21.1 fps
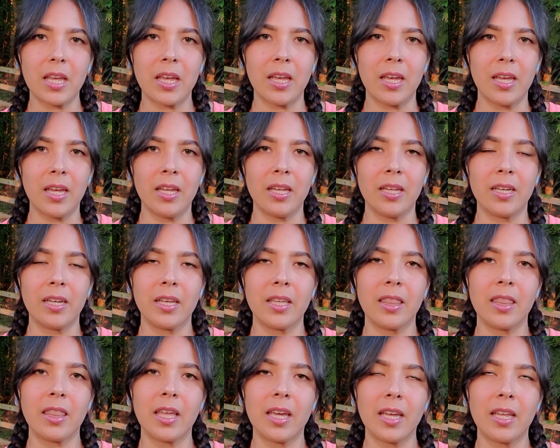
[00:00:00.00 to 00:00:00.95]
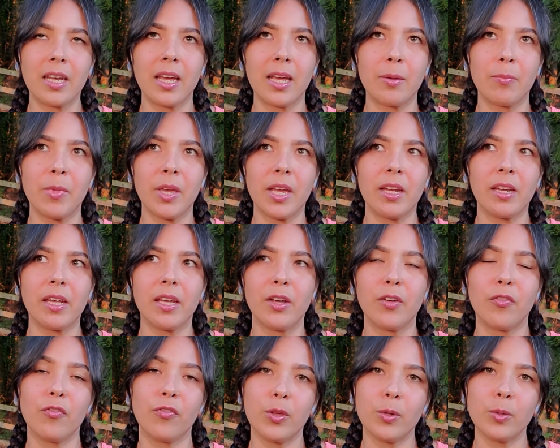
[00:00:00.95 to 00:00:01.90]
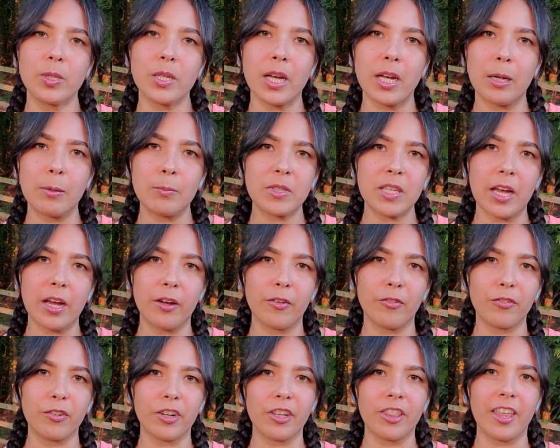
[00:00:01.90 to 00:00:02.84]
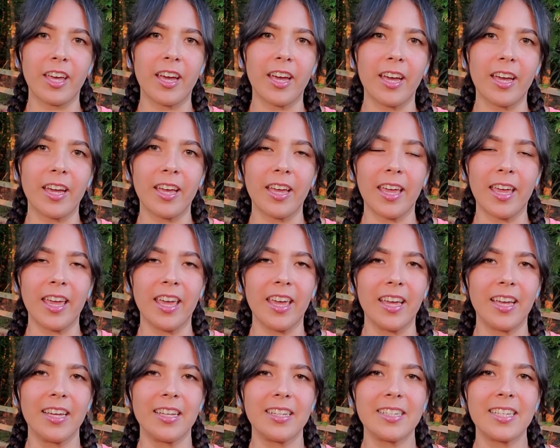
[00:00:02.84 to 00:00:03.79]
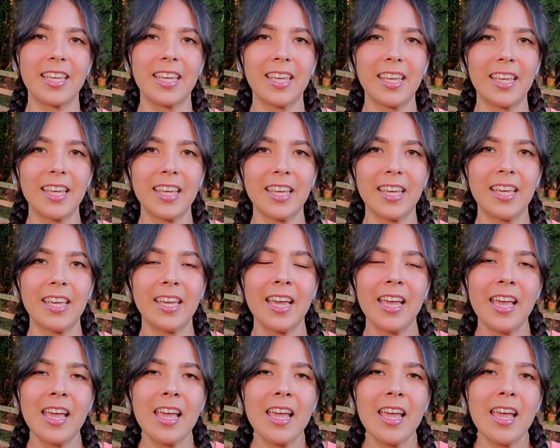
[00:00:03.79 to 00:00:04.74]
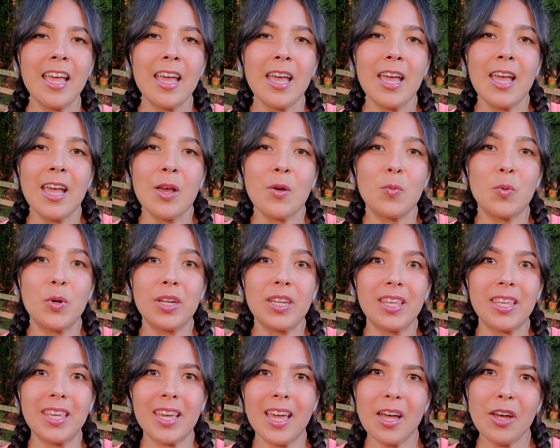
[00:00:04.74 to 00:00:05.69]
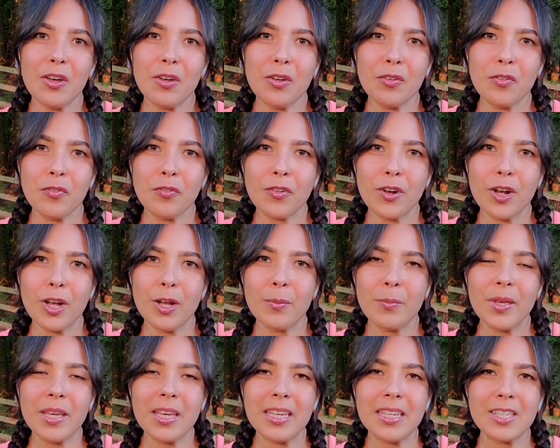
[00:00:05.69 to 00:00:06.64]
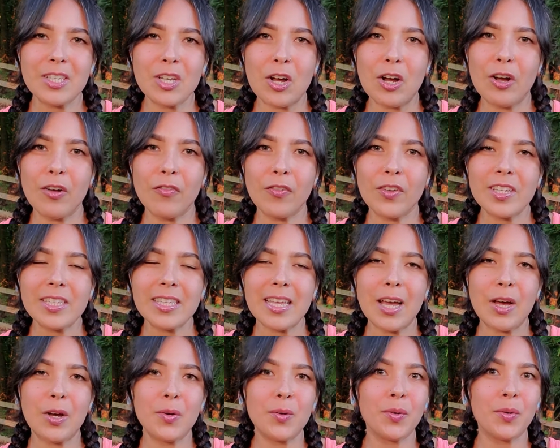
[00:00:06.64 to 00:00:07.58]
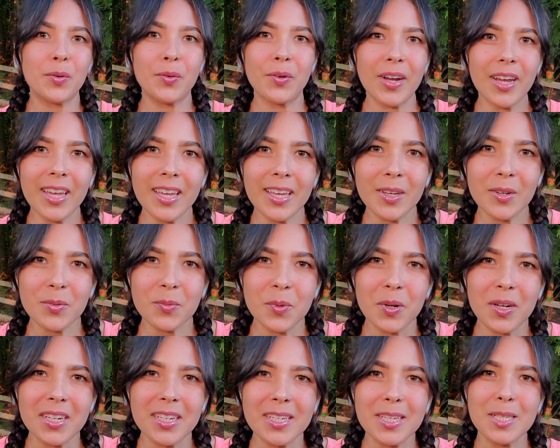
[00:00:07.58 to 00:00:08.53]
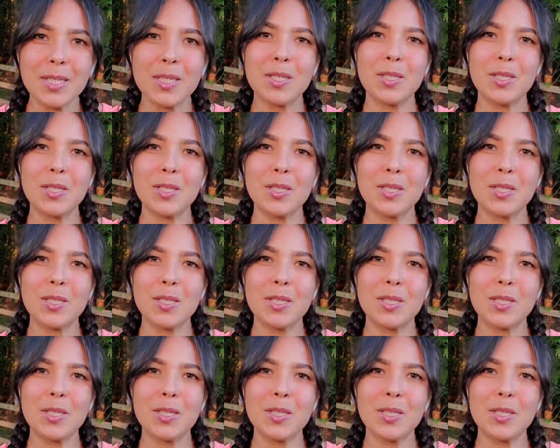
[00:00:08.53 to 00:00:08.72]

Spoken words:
And then I made it a few times after that, and he would yell from his office how great it was.